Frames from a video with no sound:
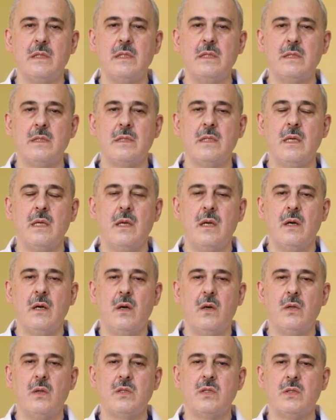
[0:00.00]
this
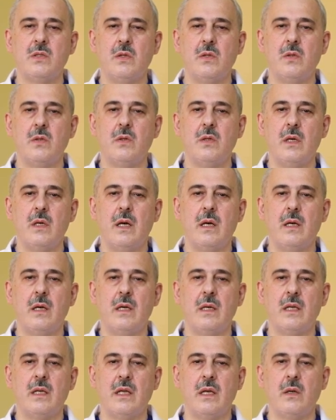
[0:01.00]

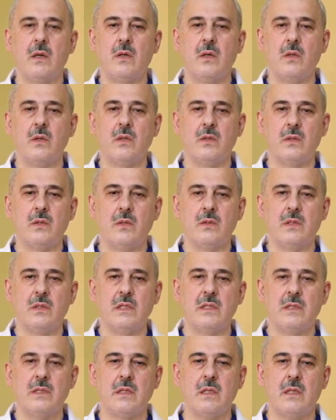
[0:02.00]
also include on
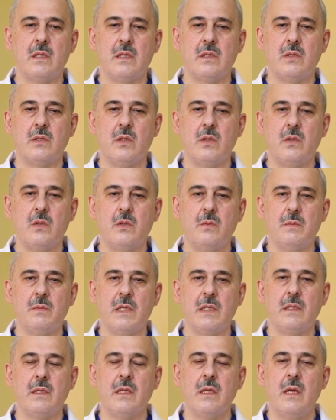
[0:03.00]
this
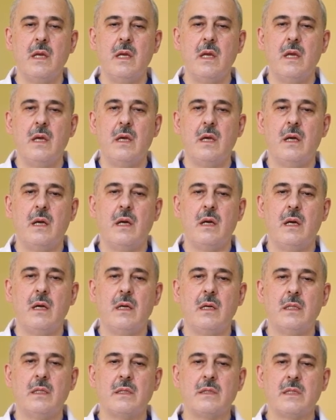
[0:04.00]
document.
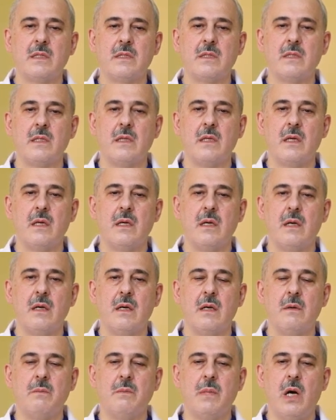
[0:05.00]
It's
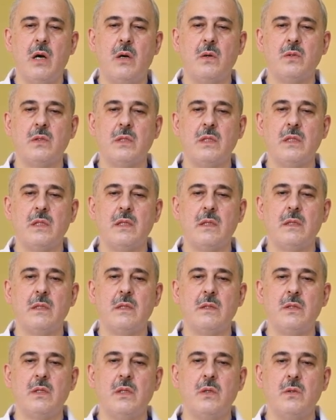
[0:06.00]
about
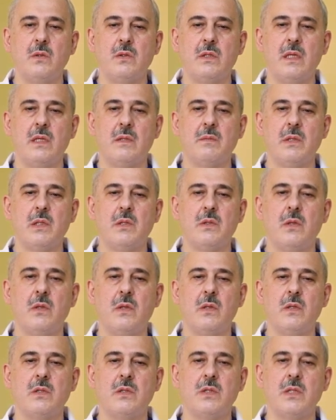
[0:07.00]
the new
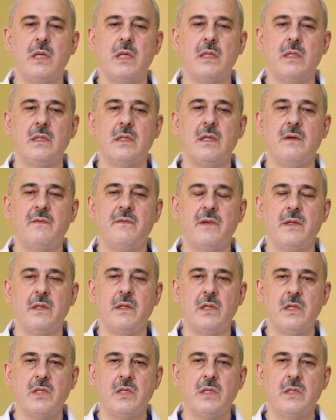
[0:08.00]
terminology and
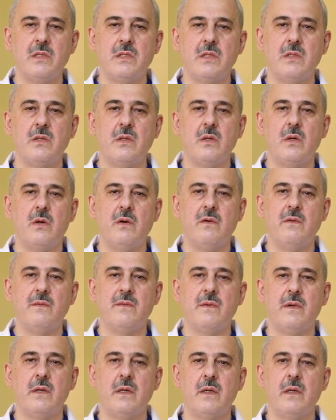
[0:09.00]
definitions of
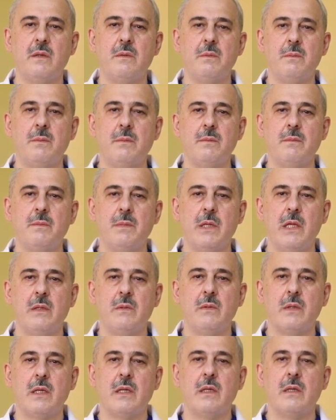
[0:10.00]

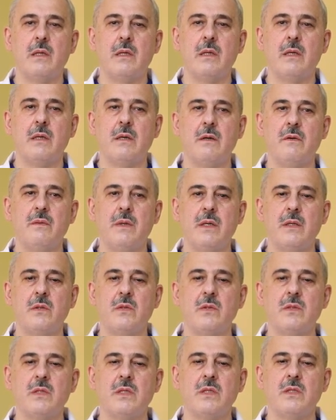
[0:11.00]
pelvic
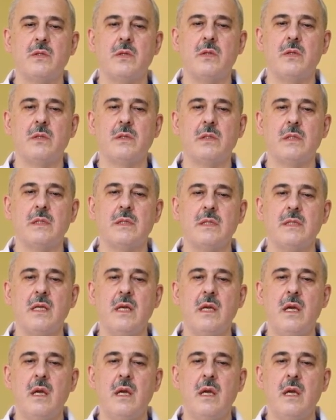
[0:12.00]
venous disorders,